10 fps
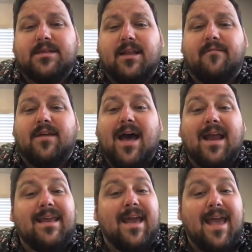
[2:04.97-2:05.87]
to love
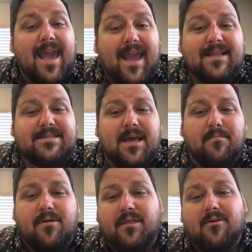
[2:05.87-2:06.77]
God yet hates a
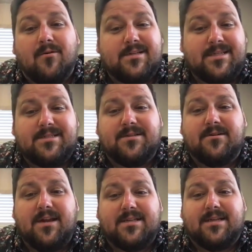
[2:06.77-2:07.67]
brother or
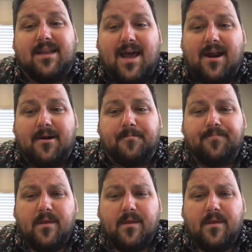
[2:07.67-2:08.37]
sister is a liar.